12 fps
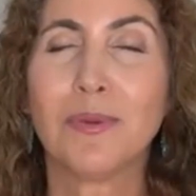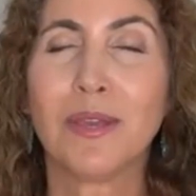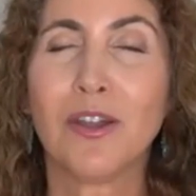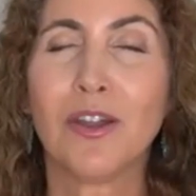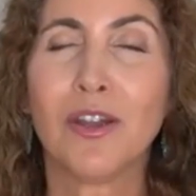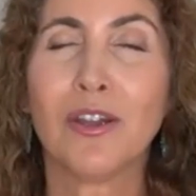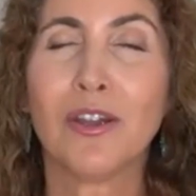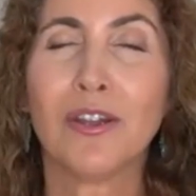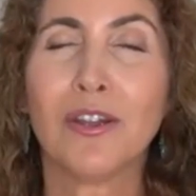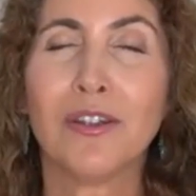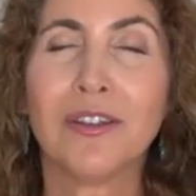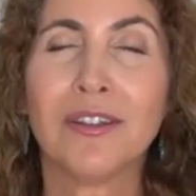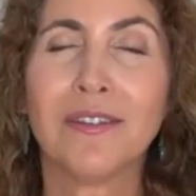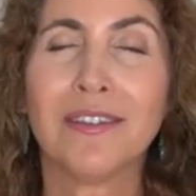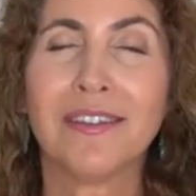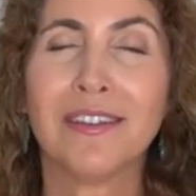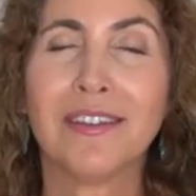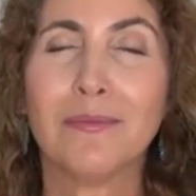be heard.
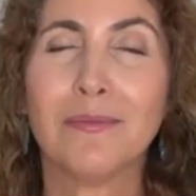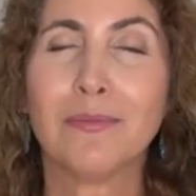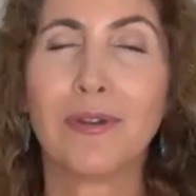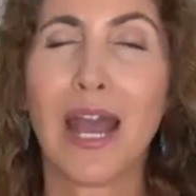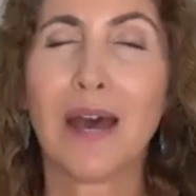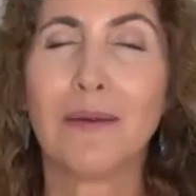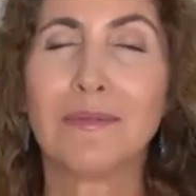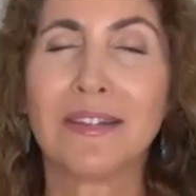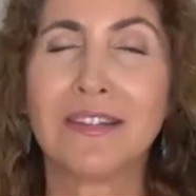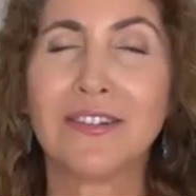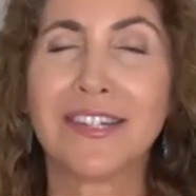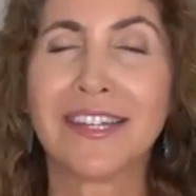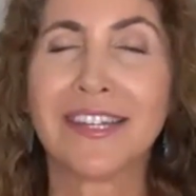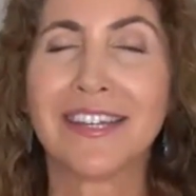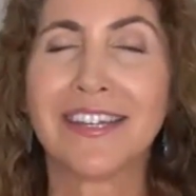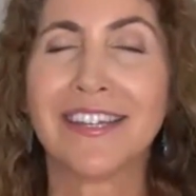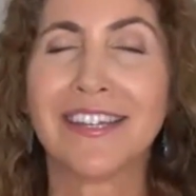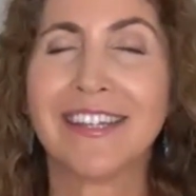Perhaps there's
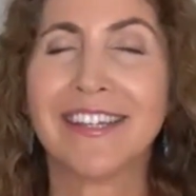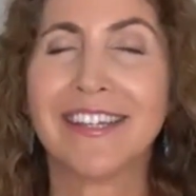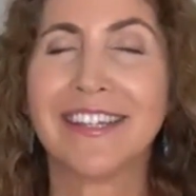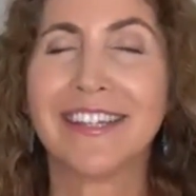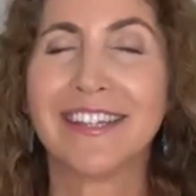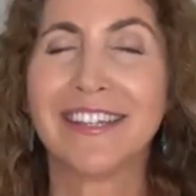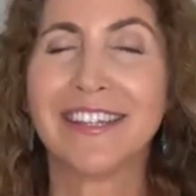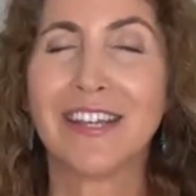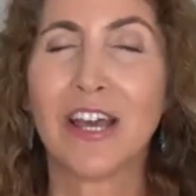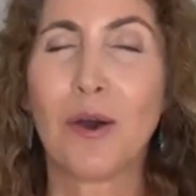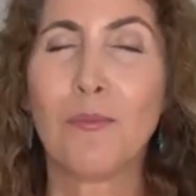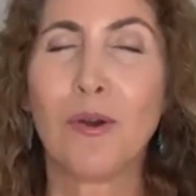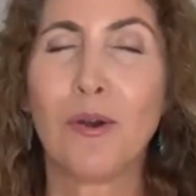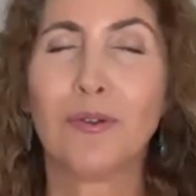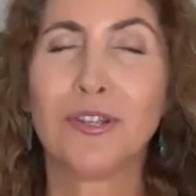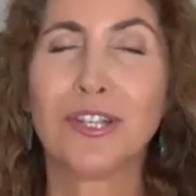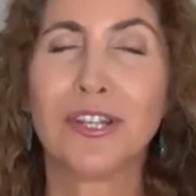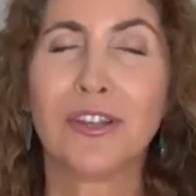a
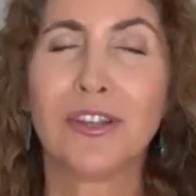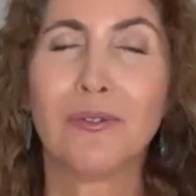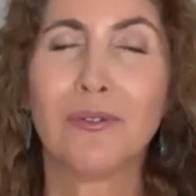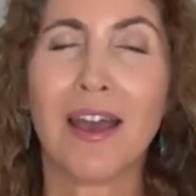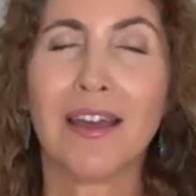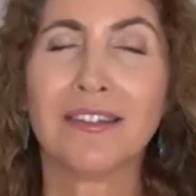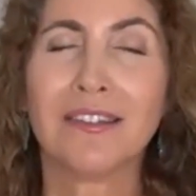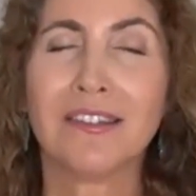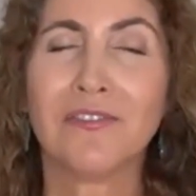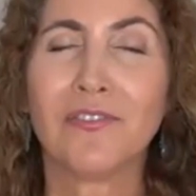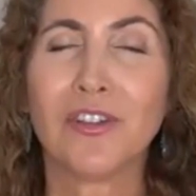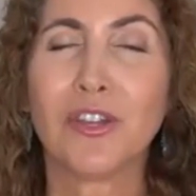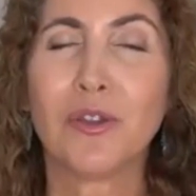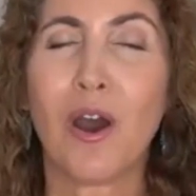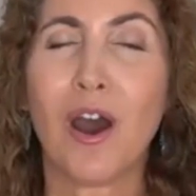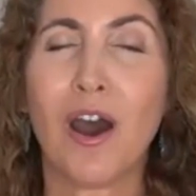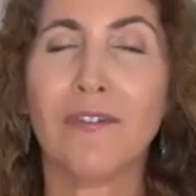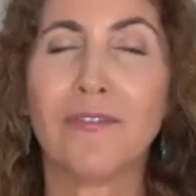emotion that arises for you
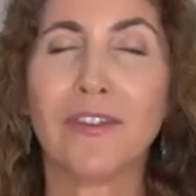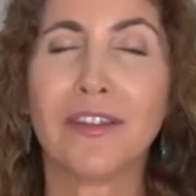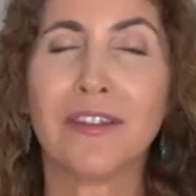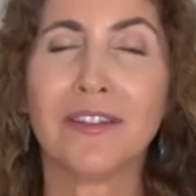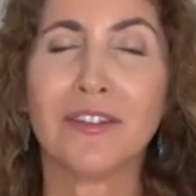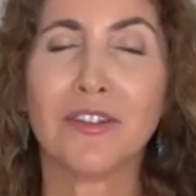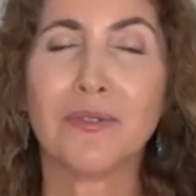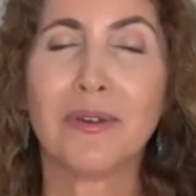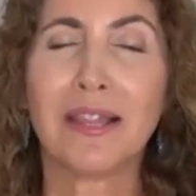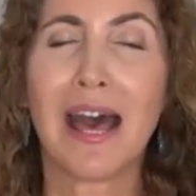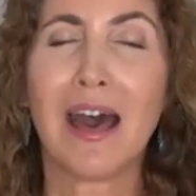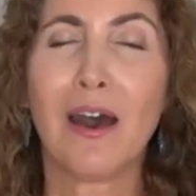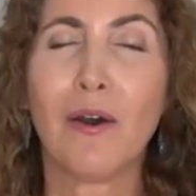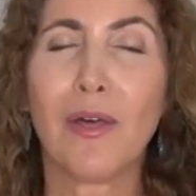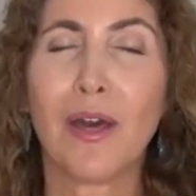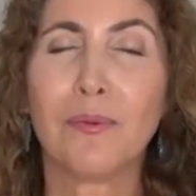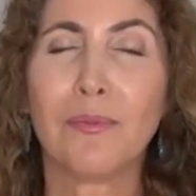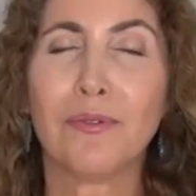often, and you allow
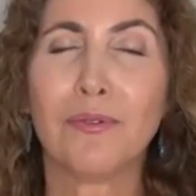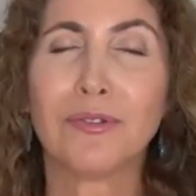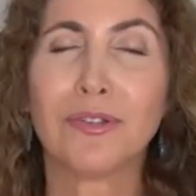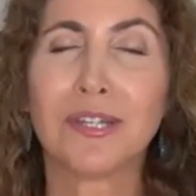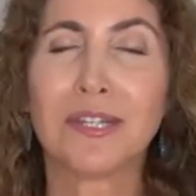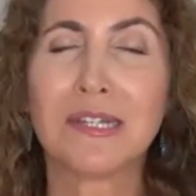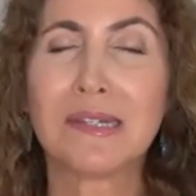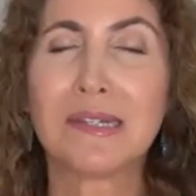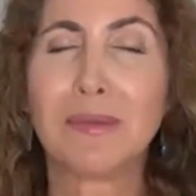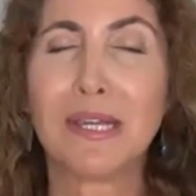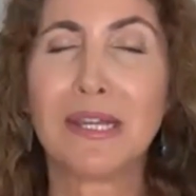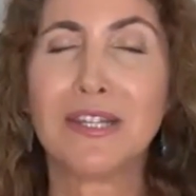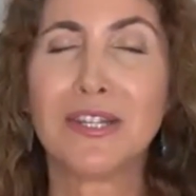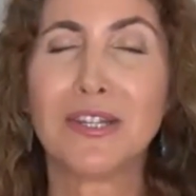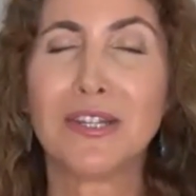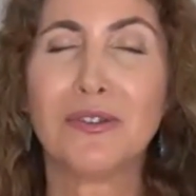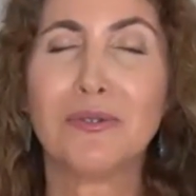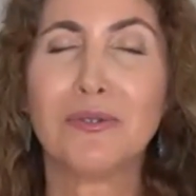that emotion to speak to
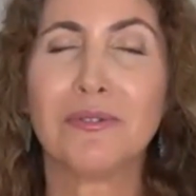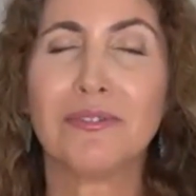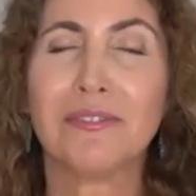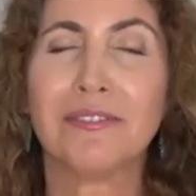you.